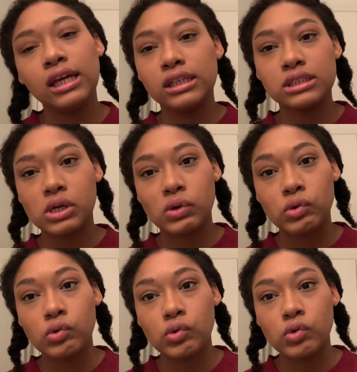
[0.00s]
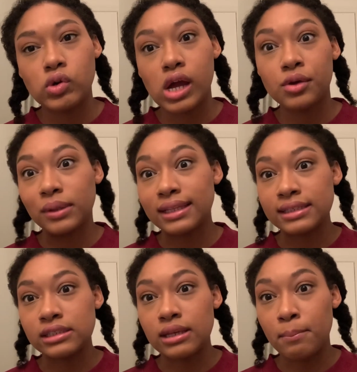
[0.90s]
So I hope that this
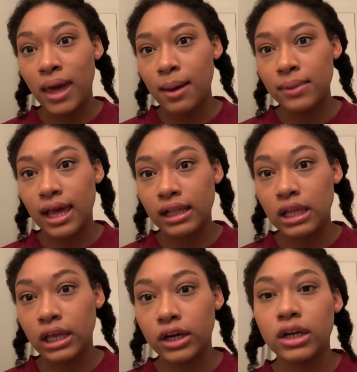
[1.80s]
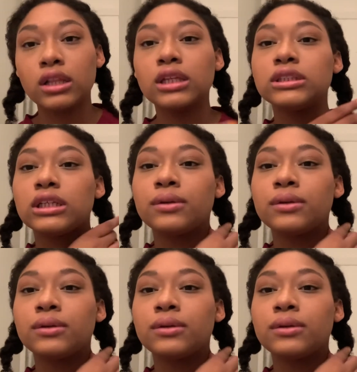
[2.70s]
is a matte black liner. Let's see.